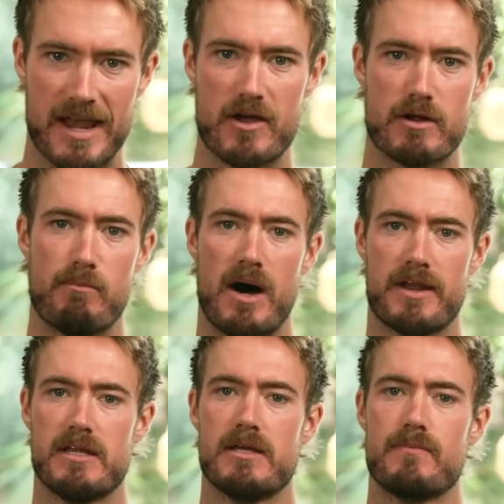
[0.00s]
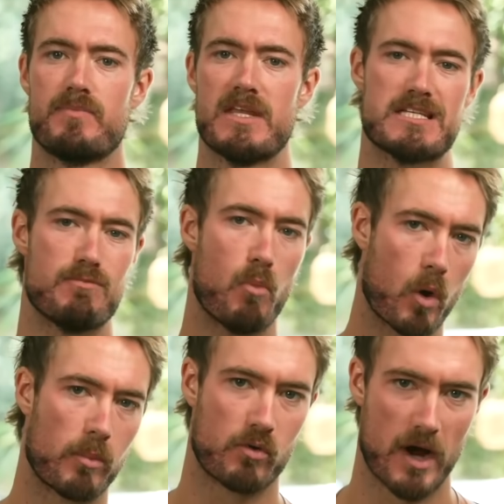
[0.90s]
now your body is
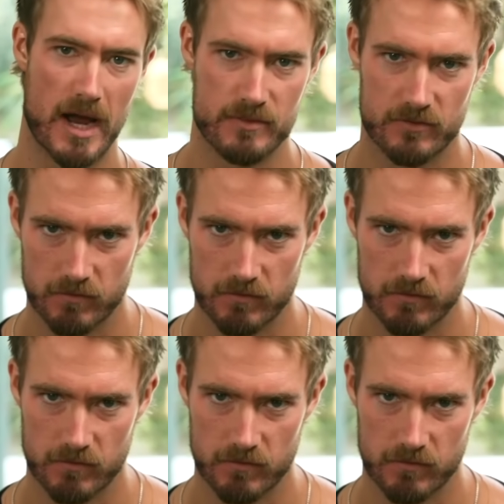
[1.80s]
more primed for